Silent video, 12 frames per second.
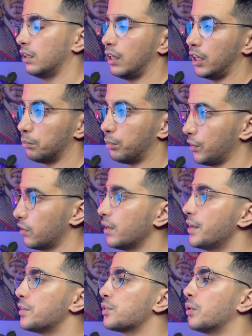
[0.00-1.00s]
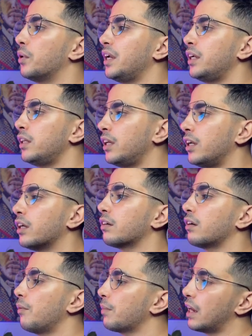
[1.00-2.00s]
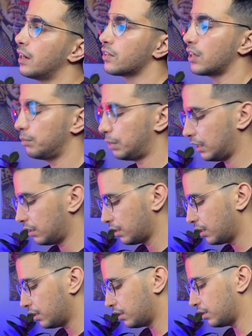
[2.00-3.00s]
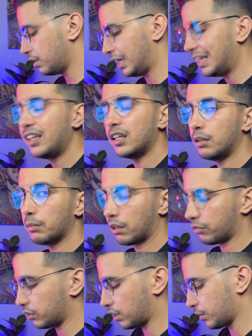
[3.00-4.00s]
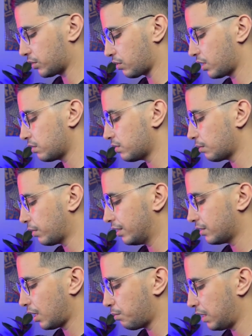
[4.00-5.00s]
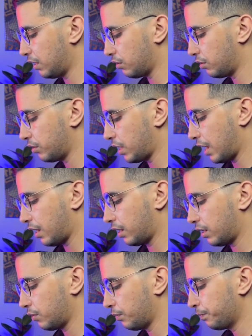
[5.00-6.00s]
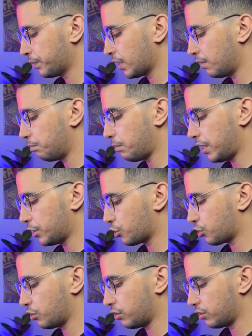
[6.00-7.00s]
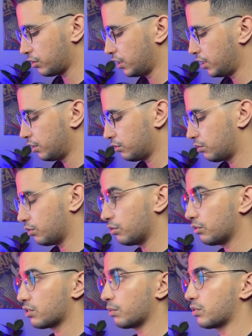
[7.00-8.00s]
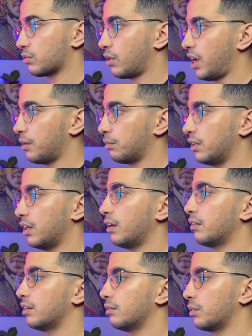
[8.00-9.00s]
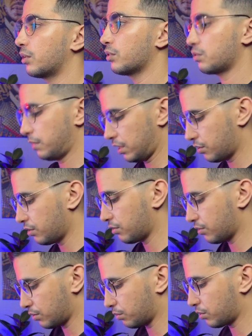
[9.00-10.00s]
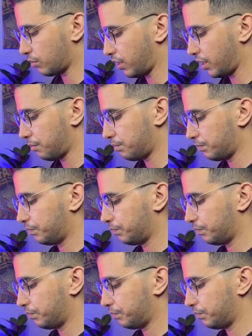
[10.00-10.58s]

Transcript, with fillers: input. So in here, I'm gonna type in any email for demonstrations. I'm gonna type in on how make sure to subscribe. Yeah, because make sure to subscribe,